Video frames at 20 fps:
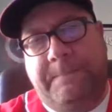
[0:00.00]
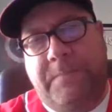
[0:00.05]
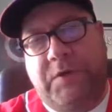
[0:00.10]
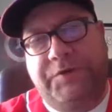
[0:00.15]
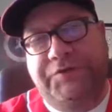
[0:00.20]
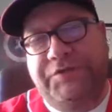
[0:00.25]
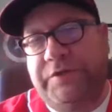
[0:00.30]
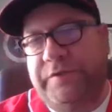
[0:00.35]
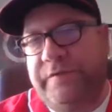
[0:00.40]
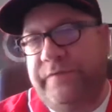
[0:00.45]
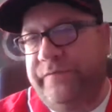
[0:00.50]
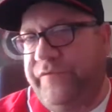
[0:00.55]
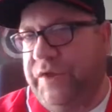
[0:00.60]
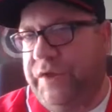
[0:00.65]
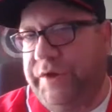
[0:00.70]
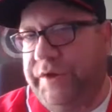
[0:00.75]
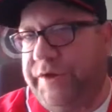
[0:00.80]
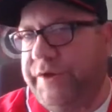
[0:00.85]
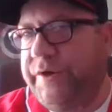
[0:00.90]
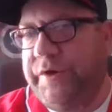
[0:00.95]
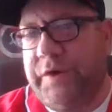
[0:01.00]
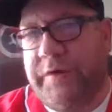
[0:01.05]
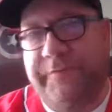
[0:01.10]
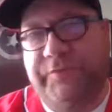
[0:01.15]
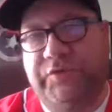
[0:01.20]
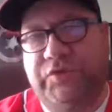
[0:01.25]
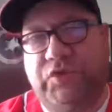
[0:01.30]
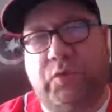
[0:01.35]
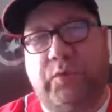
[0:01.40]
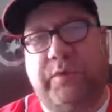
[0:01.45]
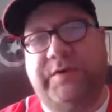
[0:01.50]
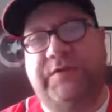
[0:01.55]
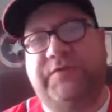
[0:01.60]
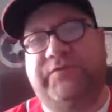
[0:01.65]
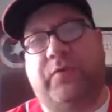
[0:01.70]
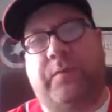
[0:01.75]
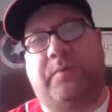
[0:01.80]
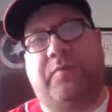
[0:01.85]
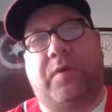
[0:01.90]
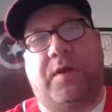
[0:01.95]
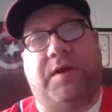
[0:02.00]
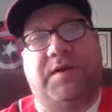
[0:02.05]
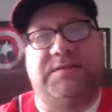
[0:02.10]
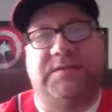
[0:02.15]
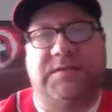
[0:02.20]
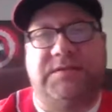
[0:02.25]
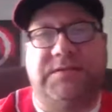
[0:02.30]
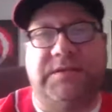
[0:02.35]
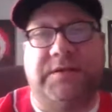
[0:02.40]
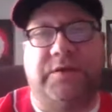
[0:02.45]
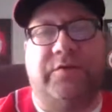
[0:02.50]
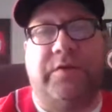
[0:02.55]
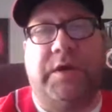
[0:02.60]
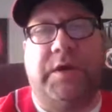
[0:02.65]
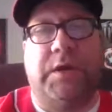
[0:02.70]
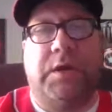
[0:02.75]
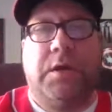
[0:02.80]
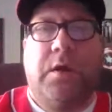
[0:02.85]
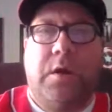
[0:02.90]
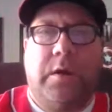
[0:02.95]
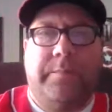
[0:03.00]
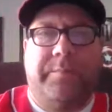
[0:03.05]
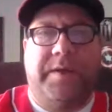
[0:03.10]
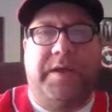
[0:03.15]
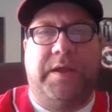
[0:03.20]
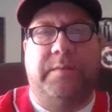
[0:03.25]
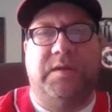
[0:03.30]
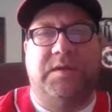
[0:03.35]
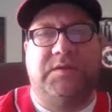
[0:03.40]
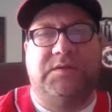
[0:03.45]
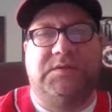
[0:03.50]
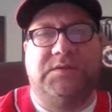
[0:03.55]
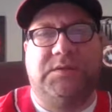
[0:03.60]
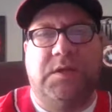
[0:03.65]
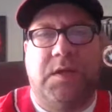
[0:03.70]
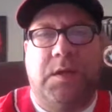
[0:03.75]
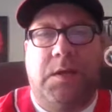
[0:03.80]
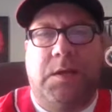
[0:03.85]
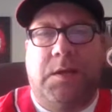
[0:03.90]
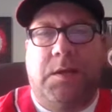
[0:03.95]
merchant vendor of choice for processing credit card payments.